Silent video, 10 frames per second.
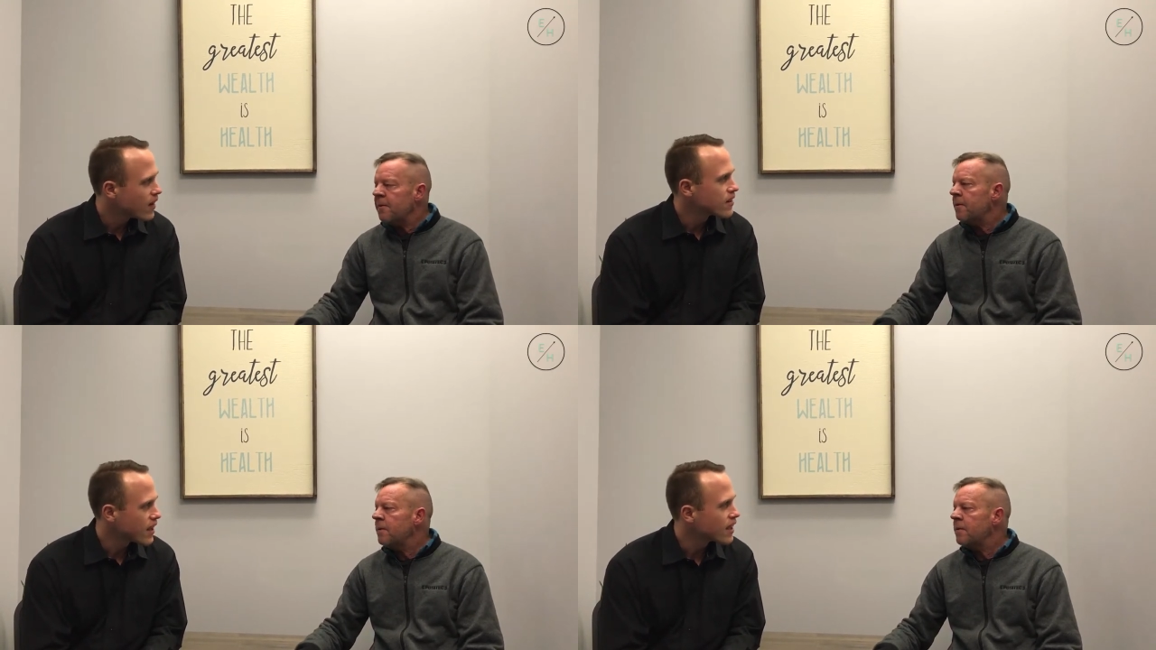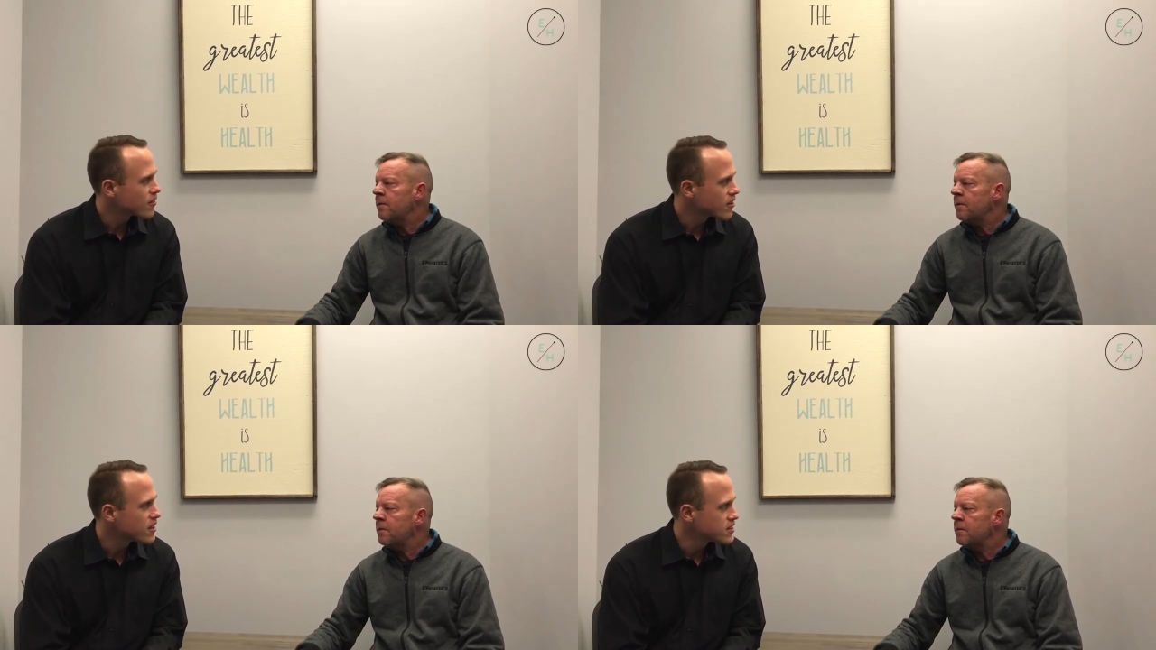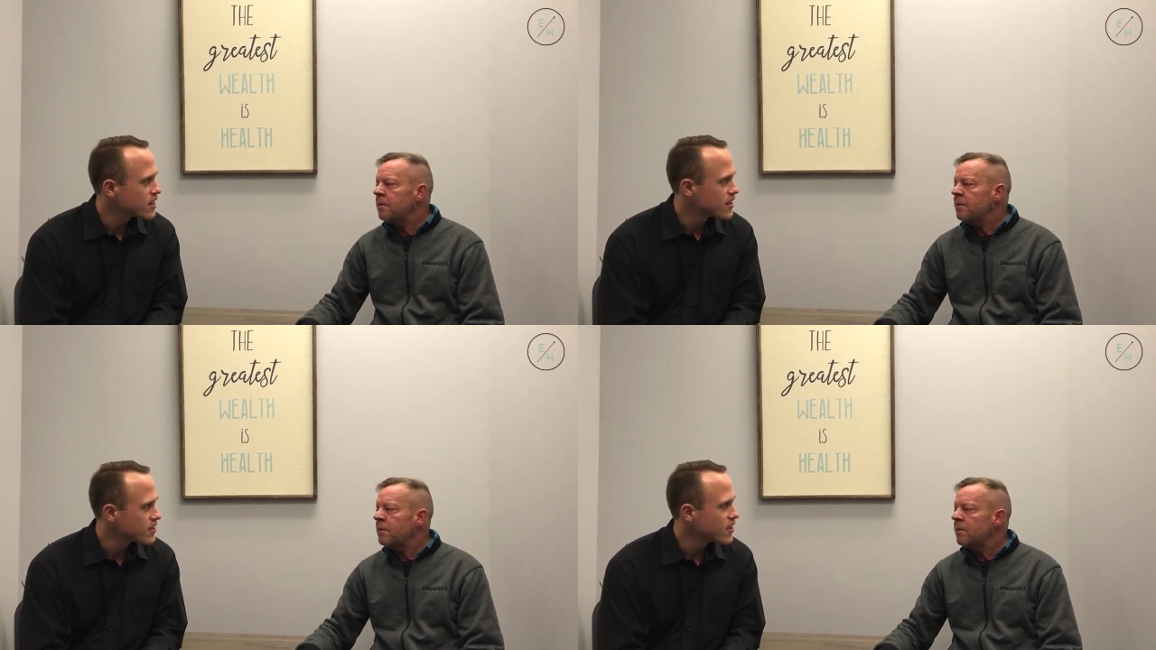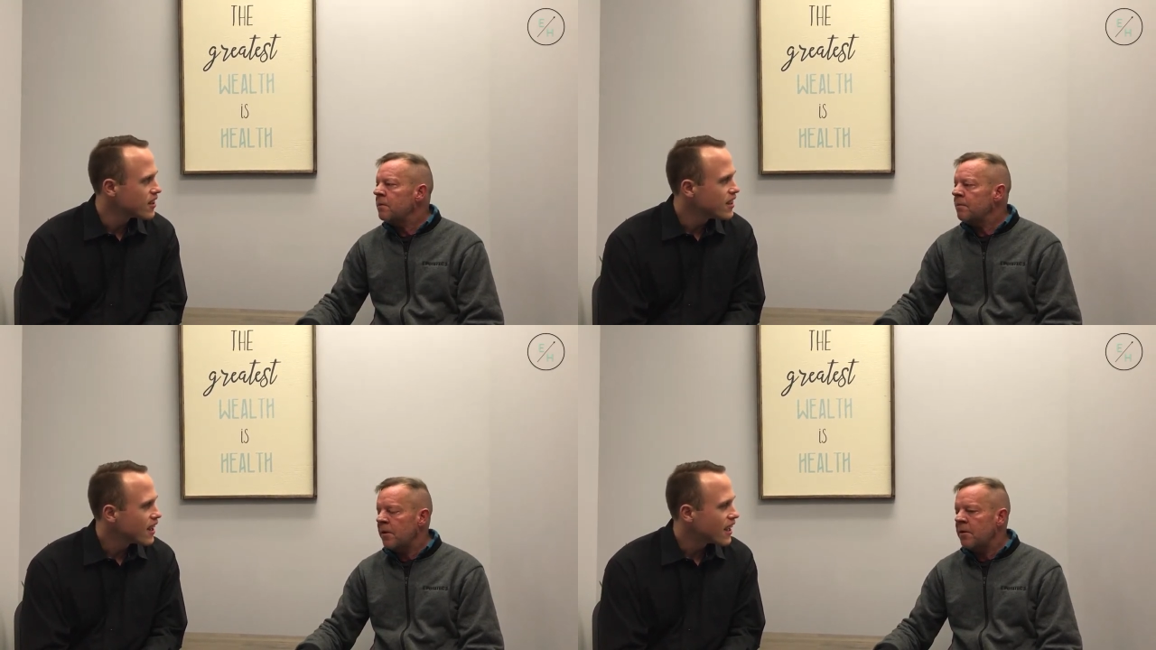Speaker 1: Okay, really gentle.
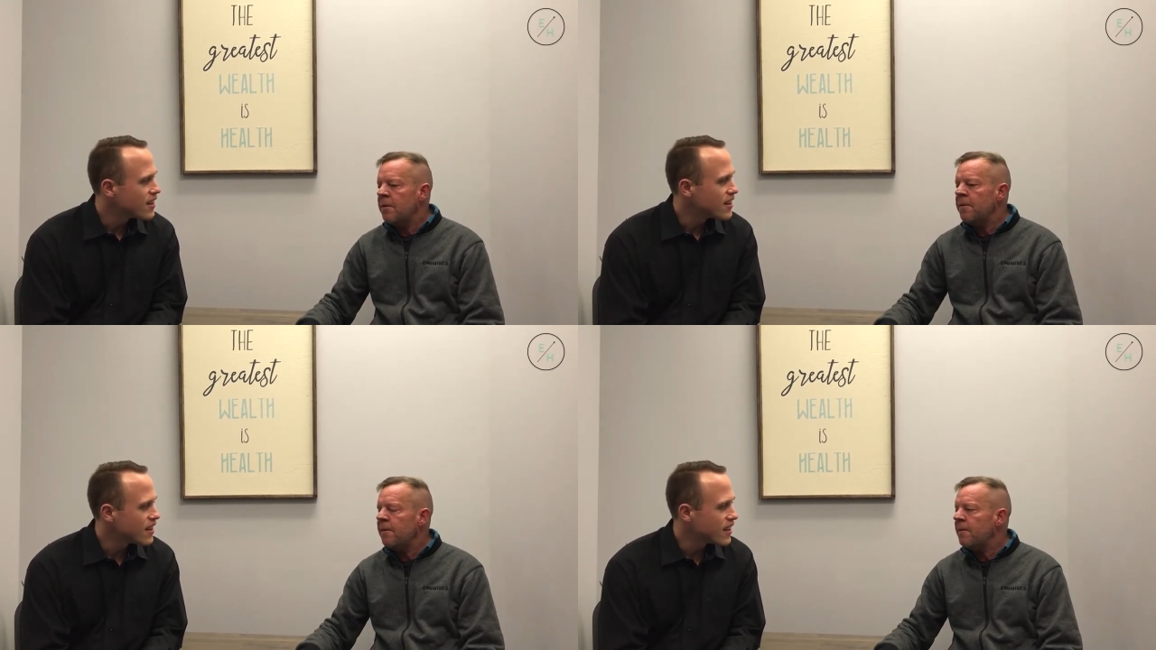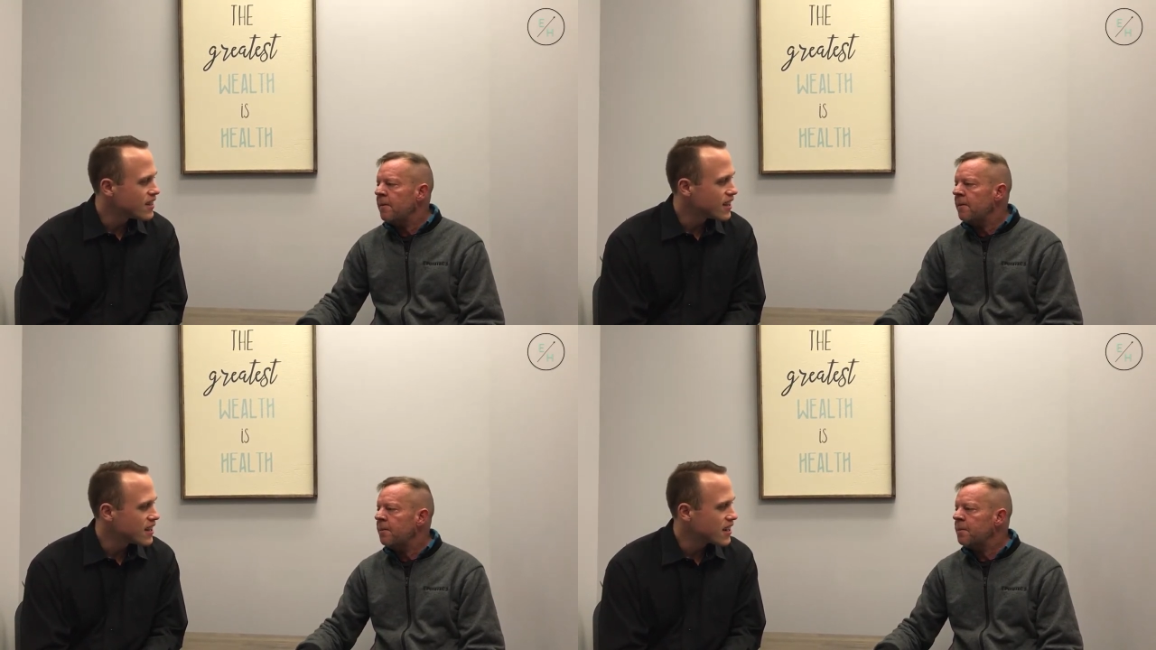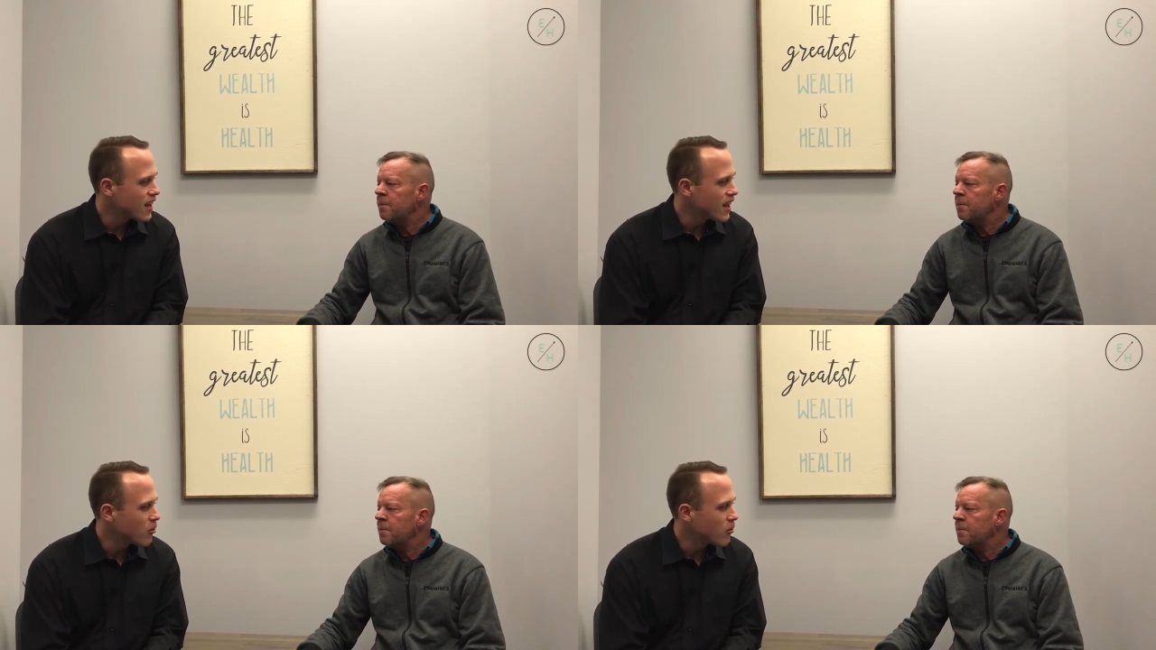Very. And, and then uh,